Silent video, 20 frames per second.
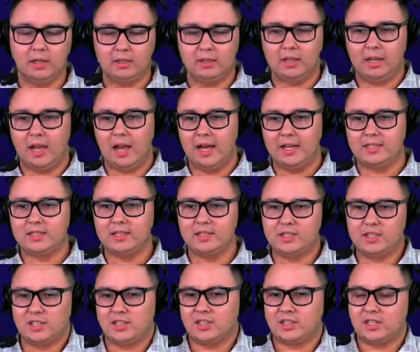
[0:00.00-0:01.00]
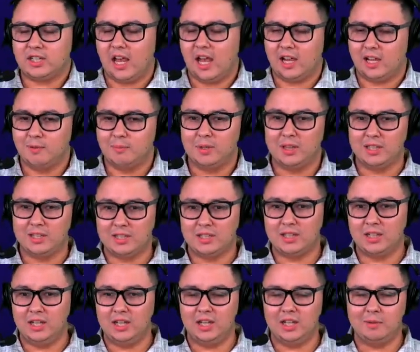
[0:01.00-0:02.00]
to the odds in just a second, but this
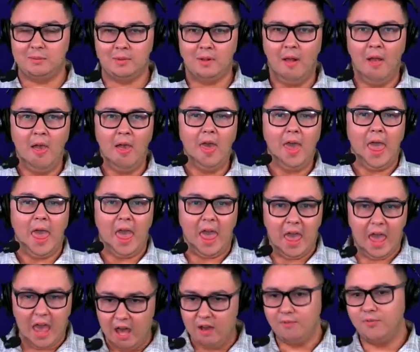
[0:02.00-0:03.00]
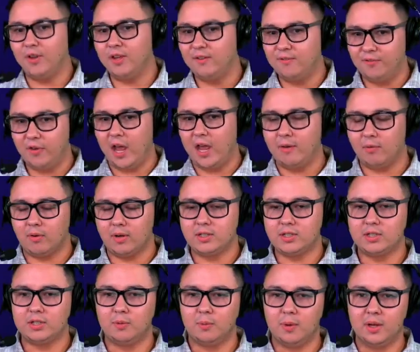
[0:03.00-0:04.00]
team, heavy favorites
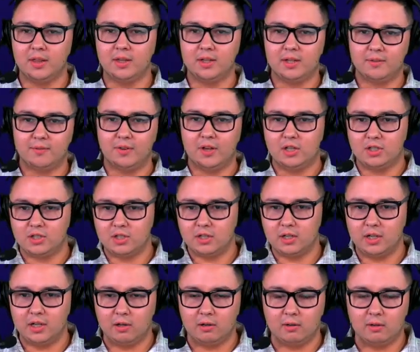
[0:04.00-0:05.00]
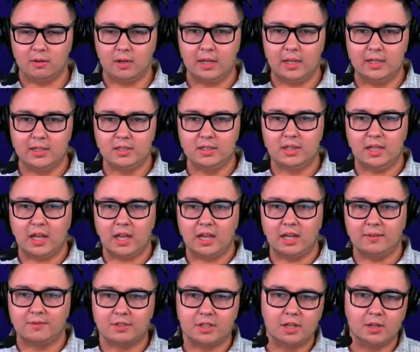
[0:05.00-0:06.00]
to win the division. Here is the
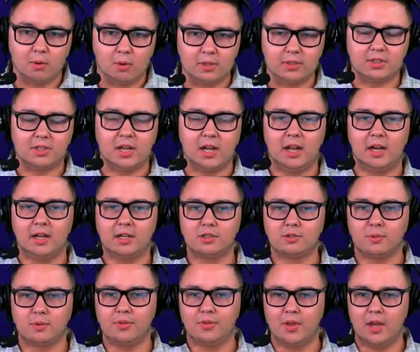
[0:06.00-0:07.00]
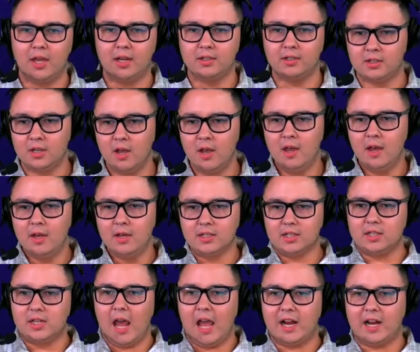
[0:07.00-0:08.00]
AFC North standings where things
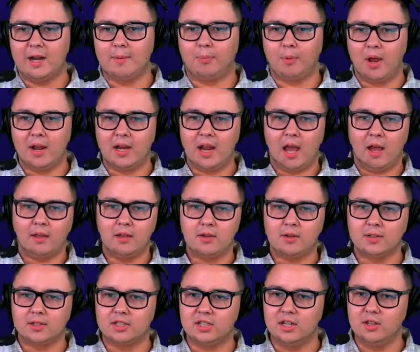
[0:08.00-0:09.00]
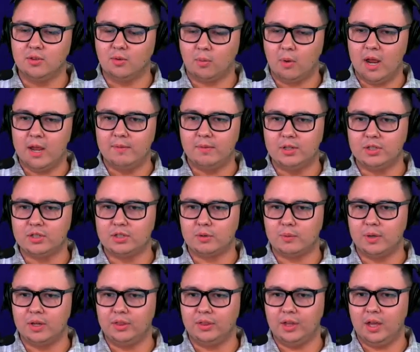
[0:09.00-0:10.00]
stack up right now. You can see the Ravens
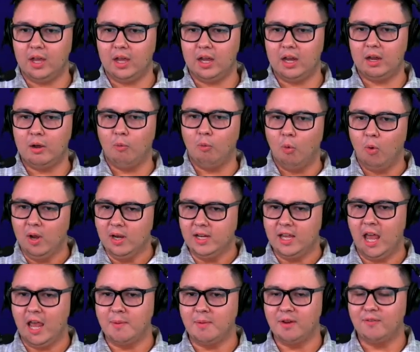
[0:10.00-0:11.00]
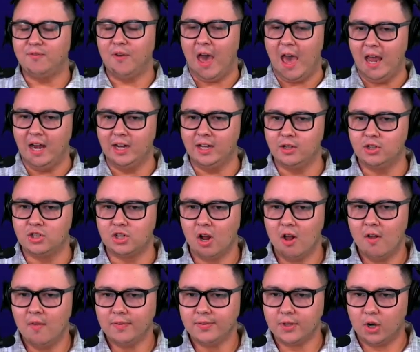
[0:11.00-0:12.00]
with a one-game advantage
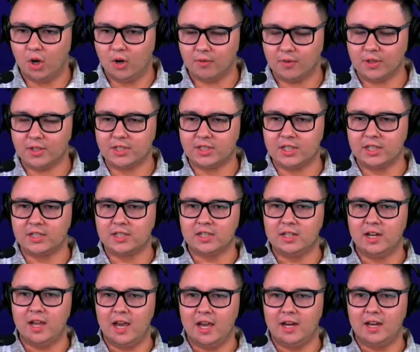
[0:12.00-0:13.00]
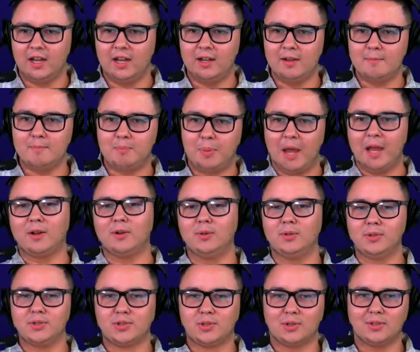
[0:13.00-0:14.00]
over the Cincinnati
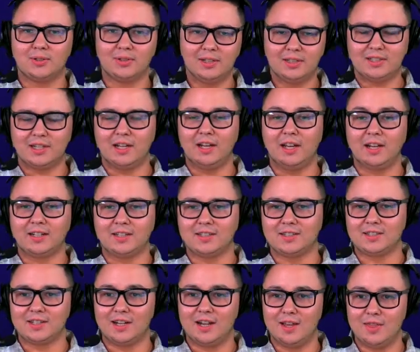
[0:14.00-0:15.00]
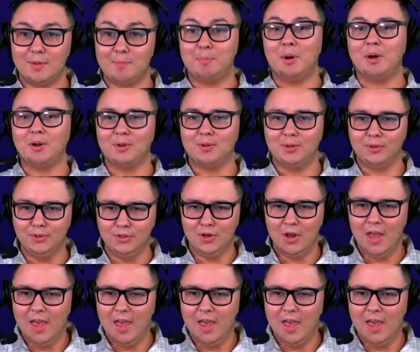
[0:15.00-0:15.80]
Bengals, or as I like to say, the Bungles.